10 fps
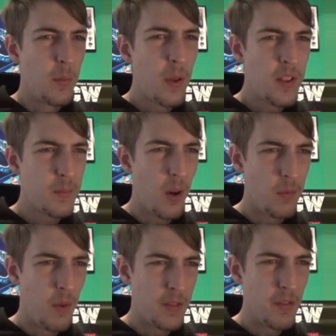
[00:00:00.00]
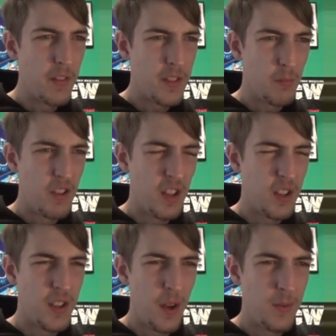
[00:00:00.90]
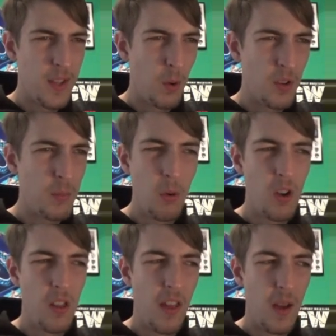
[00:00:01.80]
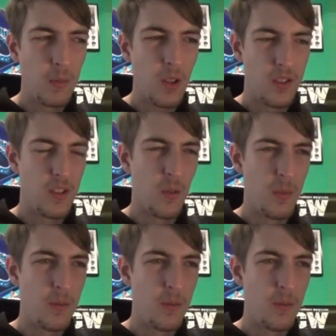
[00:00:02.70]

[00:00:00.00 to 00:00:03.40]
Spud Mines win for some reason. I don't see what's the point of them because the zombies